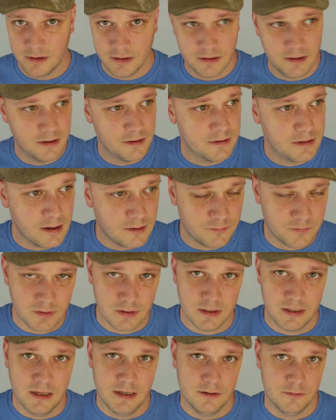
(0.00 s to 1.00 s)
And they
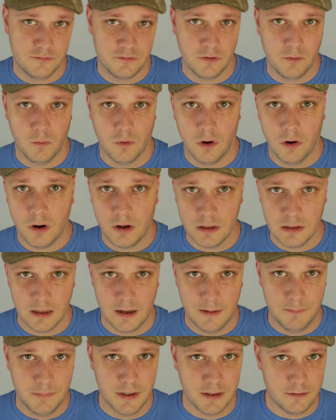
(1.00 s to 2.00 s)
definitely held to the wall a
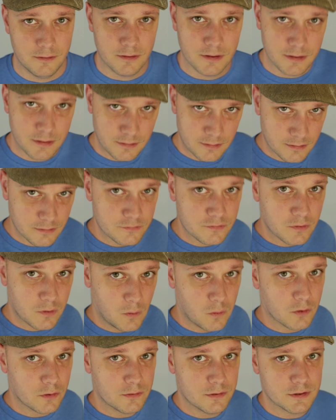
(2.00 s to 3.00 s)
lot better in this
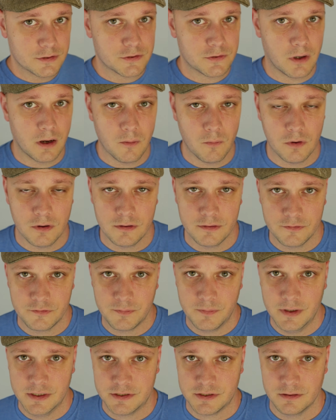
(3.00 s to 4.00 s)
1/4 inch drywall
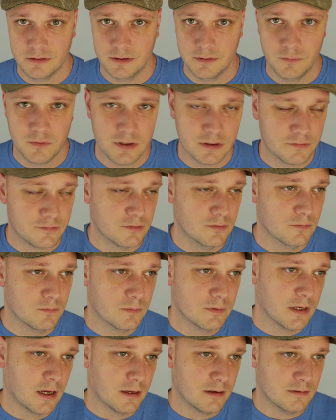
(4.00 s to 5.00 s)
especially. We also
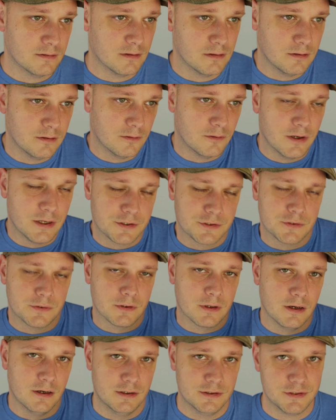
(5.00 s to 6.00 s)
got a little
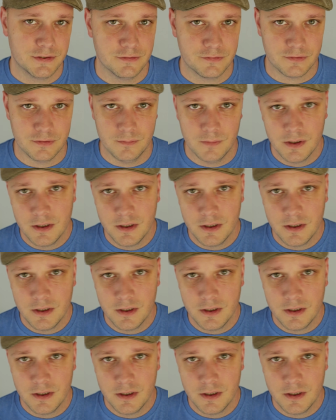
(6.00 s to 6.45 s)
extra cautious and